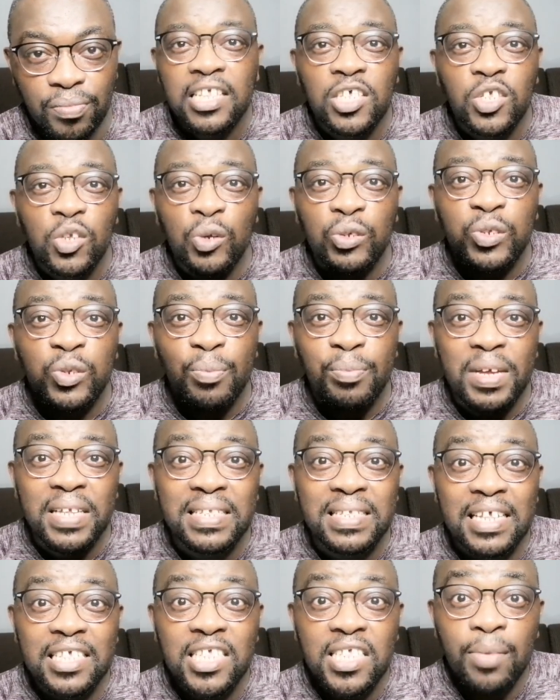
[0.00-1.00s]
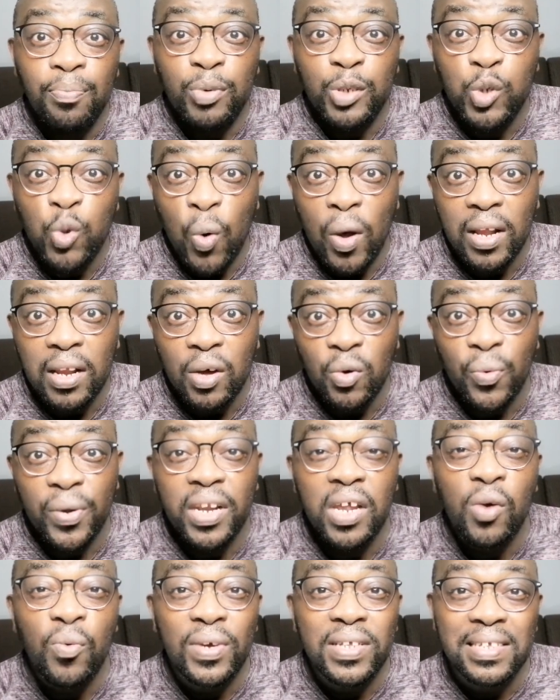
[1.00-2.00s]
This also means that Sipho Thwala,
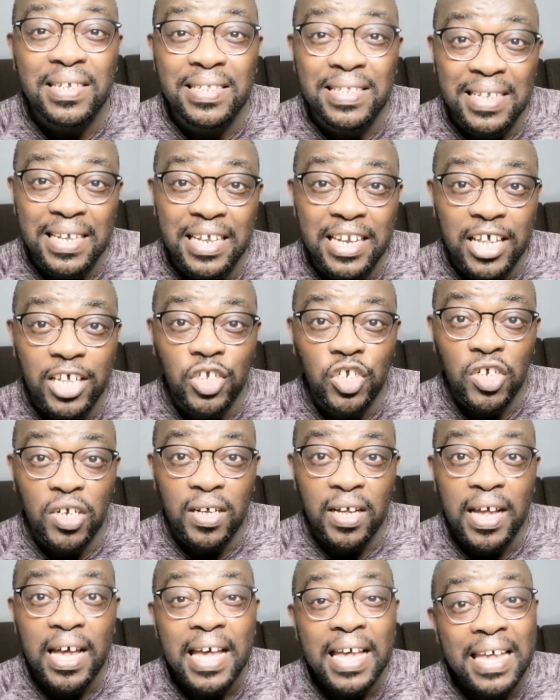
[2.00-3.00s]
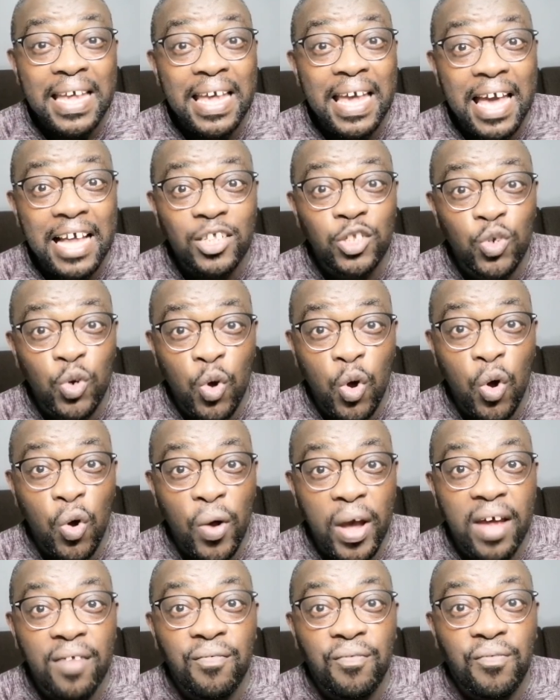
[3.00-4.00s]
when he was a teenager, he had to
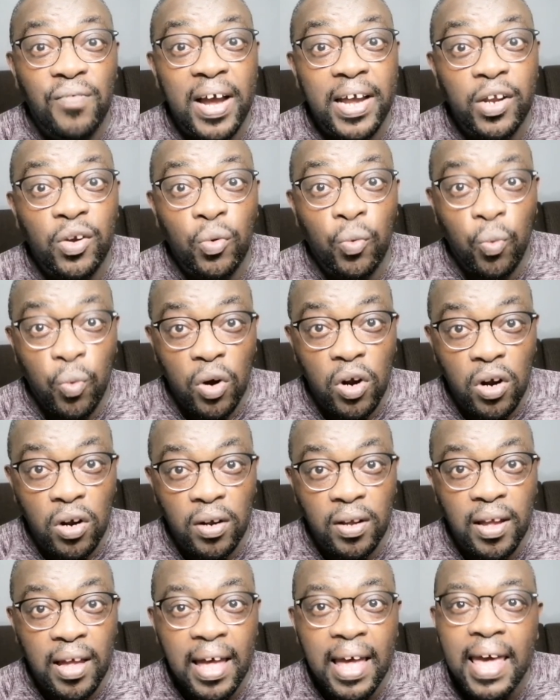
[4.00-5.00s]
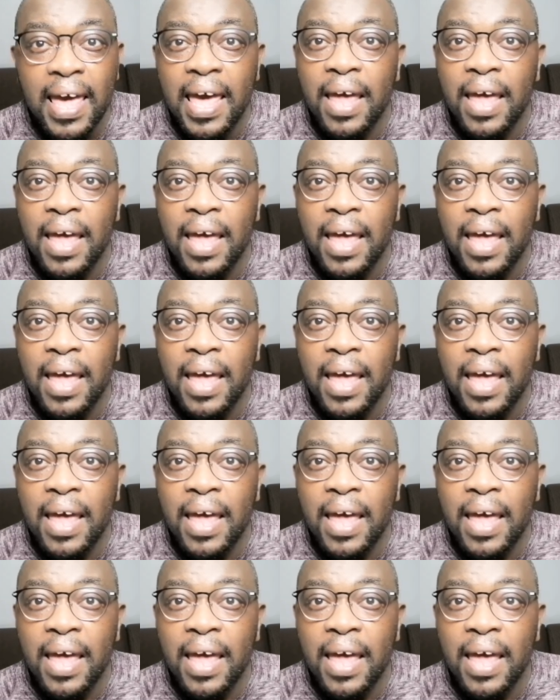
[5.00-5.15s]
go and find work.